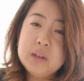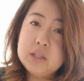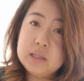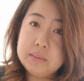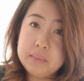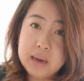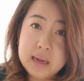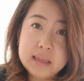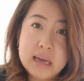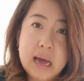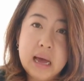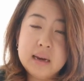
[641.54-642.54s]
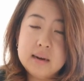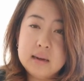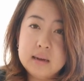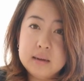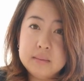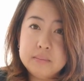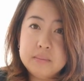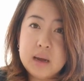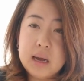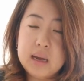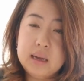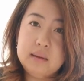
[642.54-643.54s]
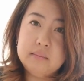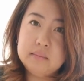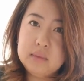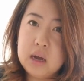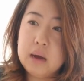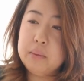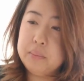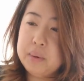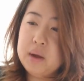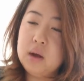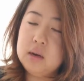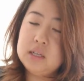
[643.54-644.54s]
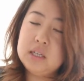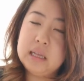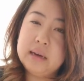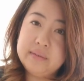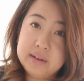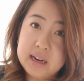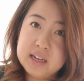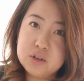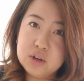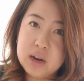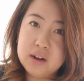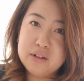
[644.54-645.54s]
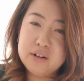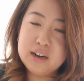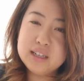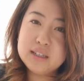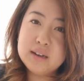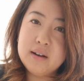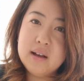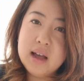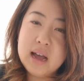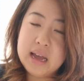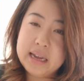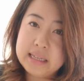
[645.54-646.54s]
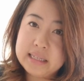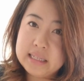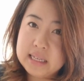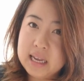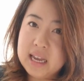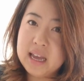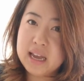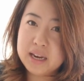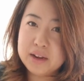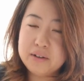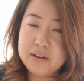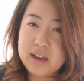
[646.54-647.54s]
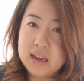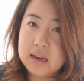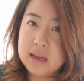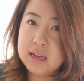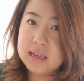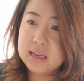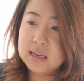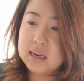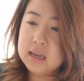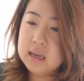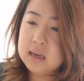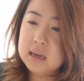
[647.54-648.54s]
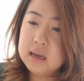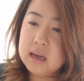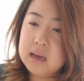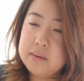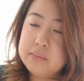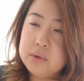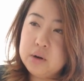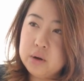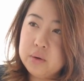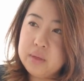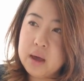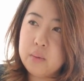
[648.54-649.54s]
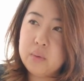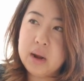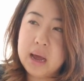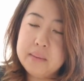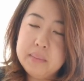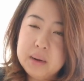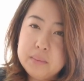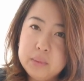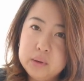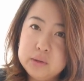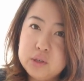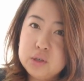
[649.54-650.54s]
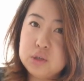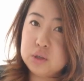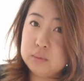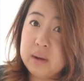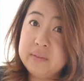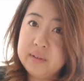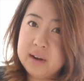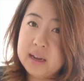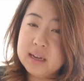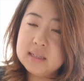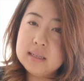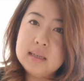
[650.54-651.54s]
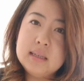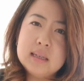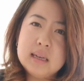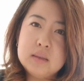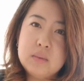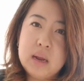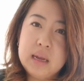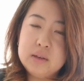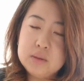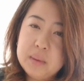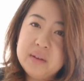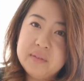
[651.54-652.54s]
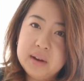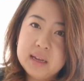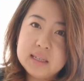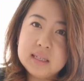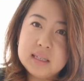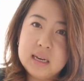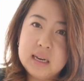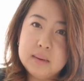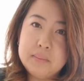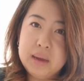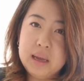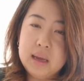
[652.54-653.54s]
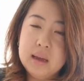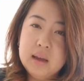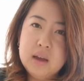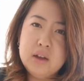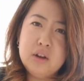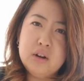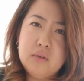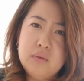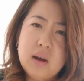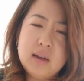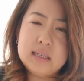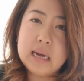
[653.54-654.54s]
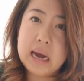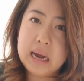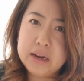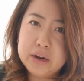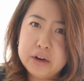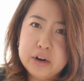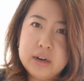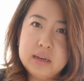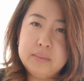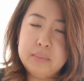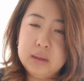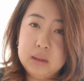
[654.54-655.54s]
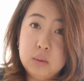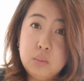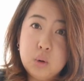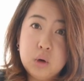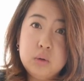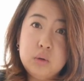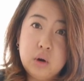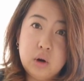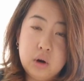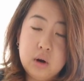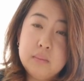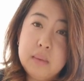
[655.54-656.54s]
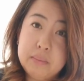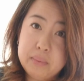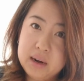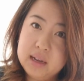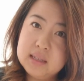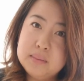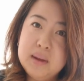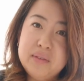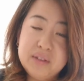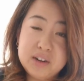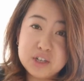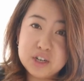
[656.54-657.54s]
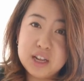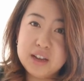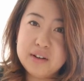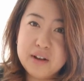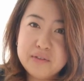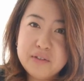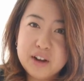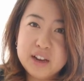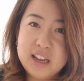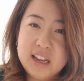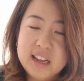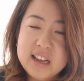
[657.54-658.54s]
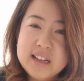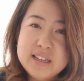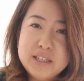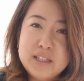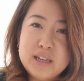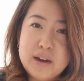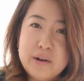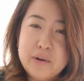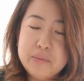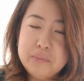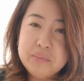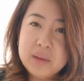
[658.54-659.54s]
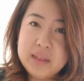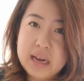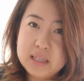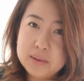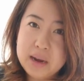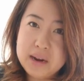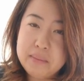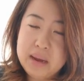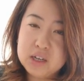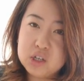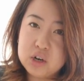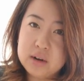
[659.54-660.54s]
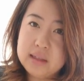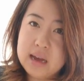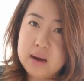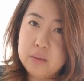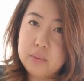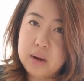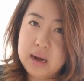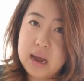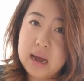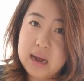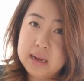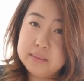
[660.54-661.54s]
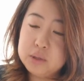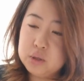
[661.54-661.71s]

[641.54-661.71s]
Something like that, I would put into that financial category. So I can see it, I know it, and I can know that when I'm in a mood to do my finances, because when I do my finances, I need to be, not tired. I need to be a little more alert. My brain needs to be functioning and not foggy. So that's why I make sure that when I am